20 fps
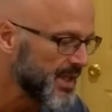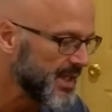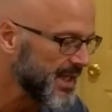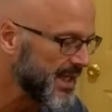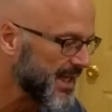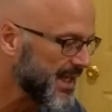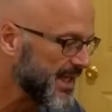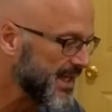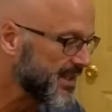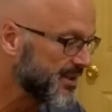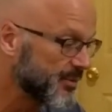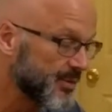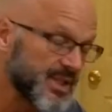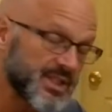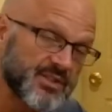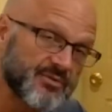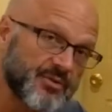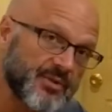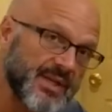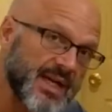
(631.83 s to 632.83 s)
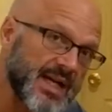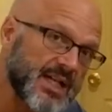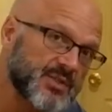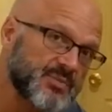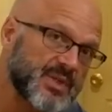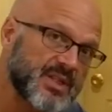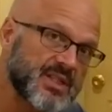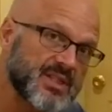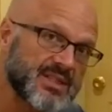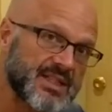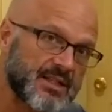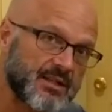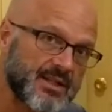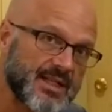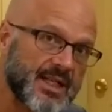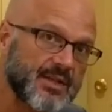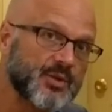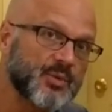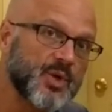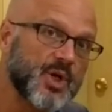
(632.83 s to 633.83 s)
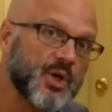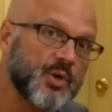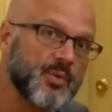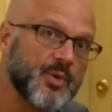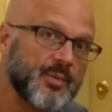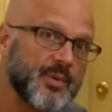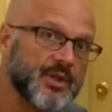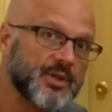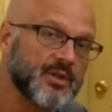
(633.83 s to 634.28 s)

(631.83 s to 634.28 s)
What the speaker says: And the reason for that is because later down the road